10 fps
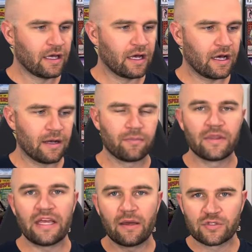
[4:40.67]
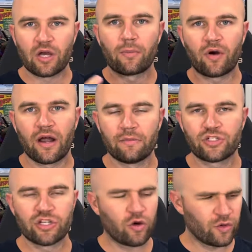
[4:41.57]
Um, the Amazon Prime
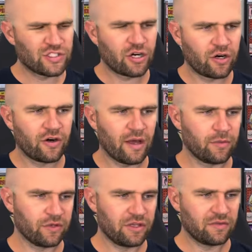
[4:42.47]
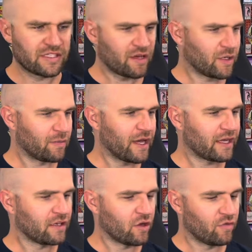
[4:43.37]
show Return. I believe it's coming back
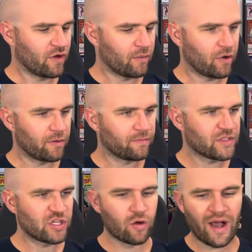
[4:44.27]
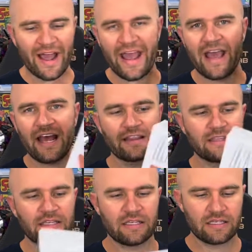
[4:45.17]
in November. So I had
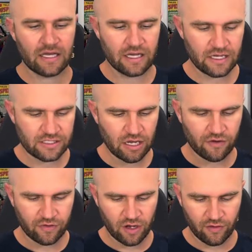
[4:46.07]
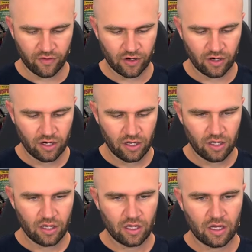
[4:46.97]
the uh, softcover
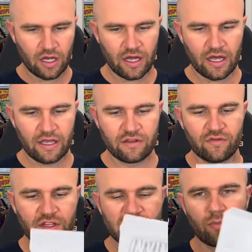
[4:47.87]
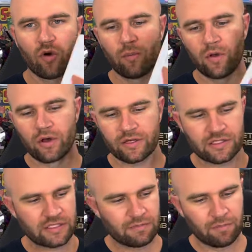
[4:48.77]
uh, Invincible
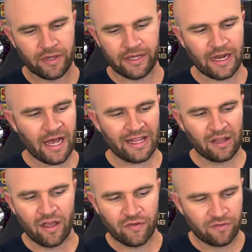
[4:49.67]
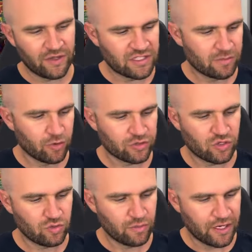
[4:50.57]
books, but I love Invincible
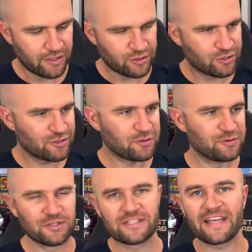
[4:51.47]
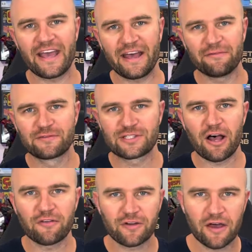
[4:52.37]
too much to just have
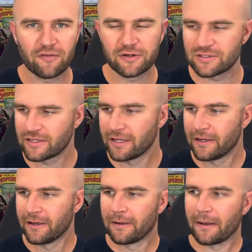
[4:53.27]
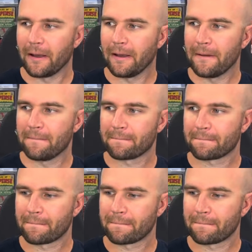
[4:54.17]
softcovers. Um,